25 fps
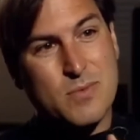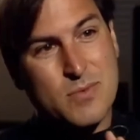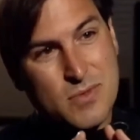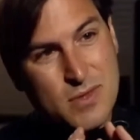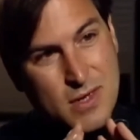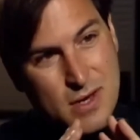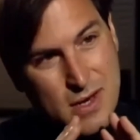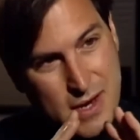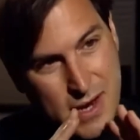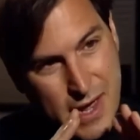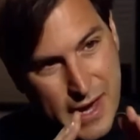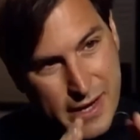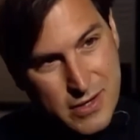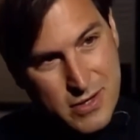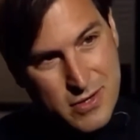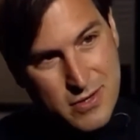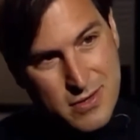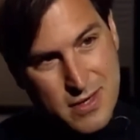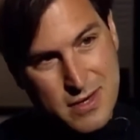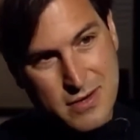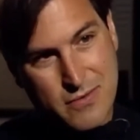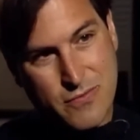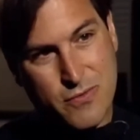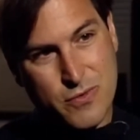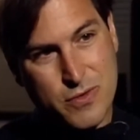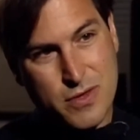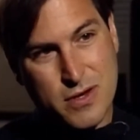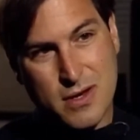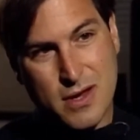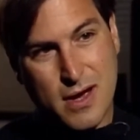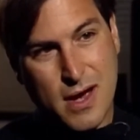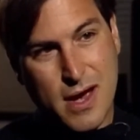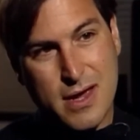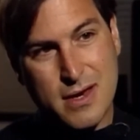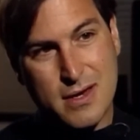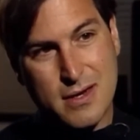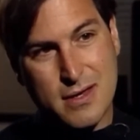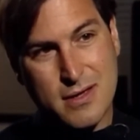The next thing for the
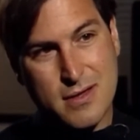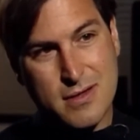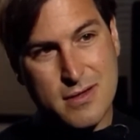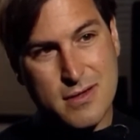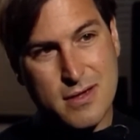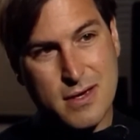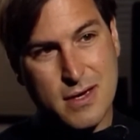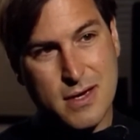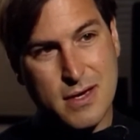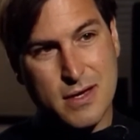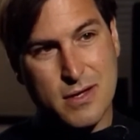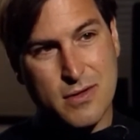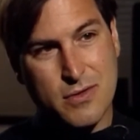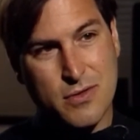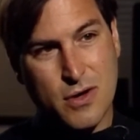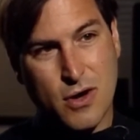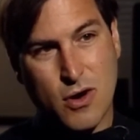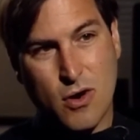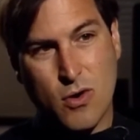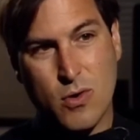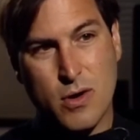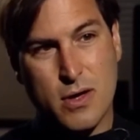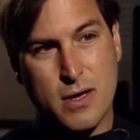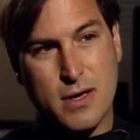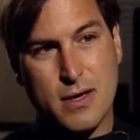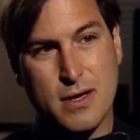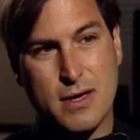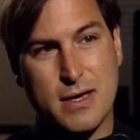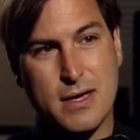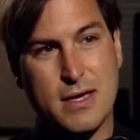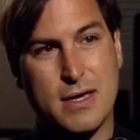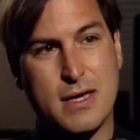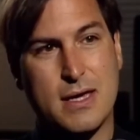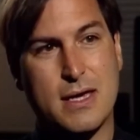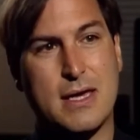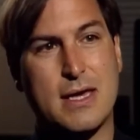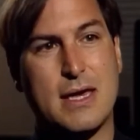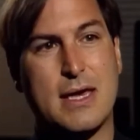90s, though,
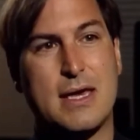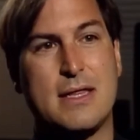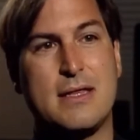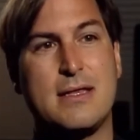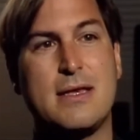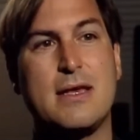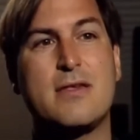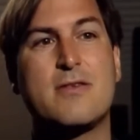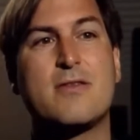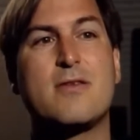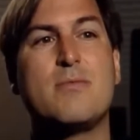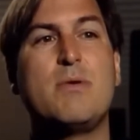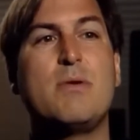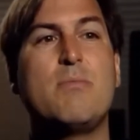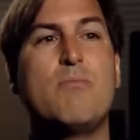needs to